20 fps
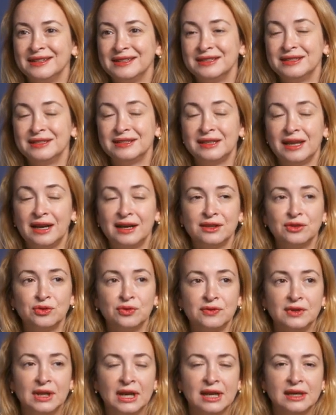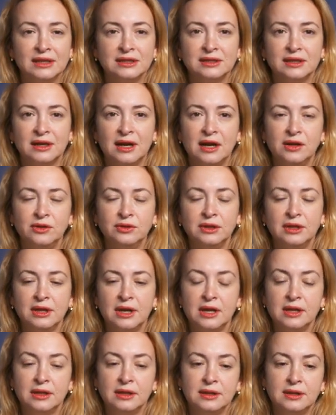start of the last round.
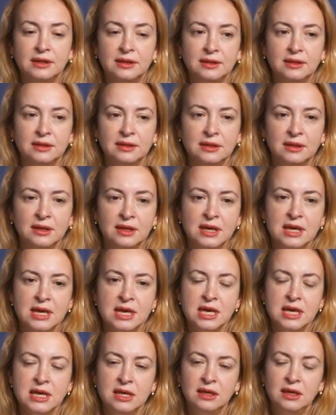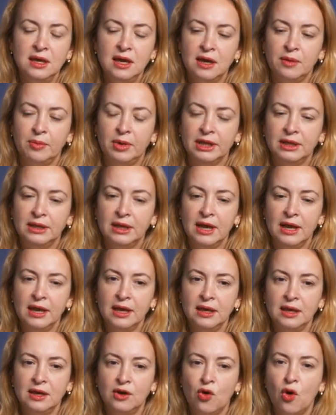And yeah, but
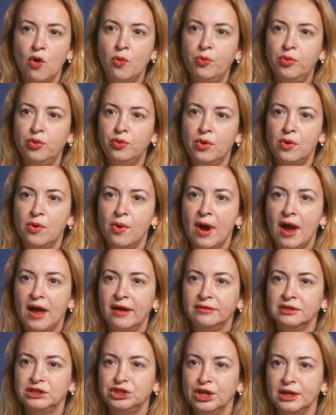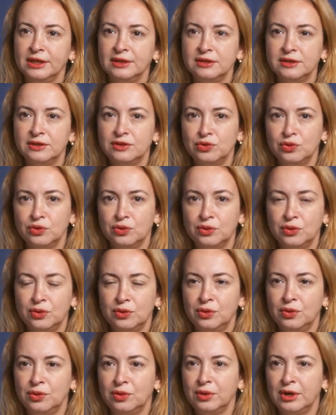I hope we'll have a chance to
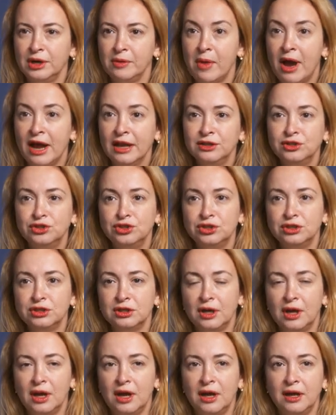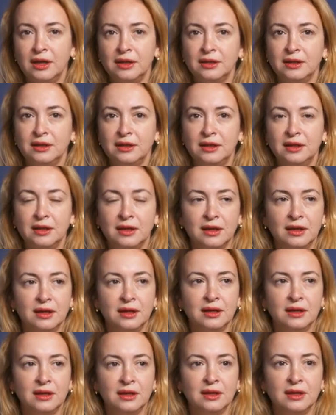rematch and
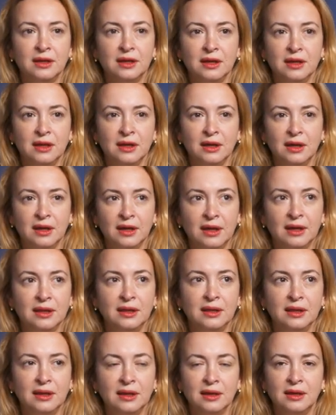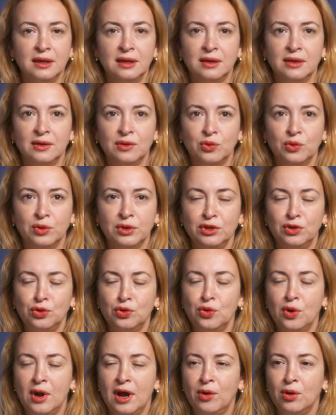I think we
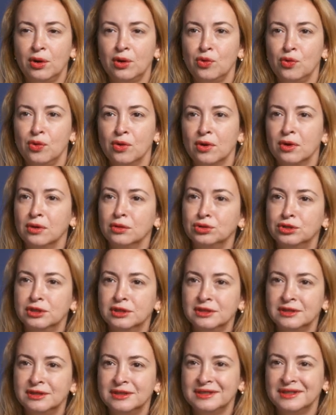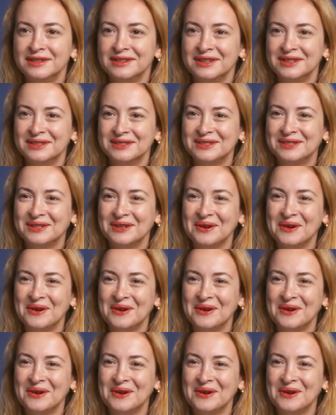drew our conclusions, so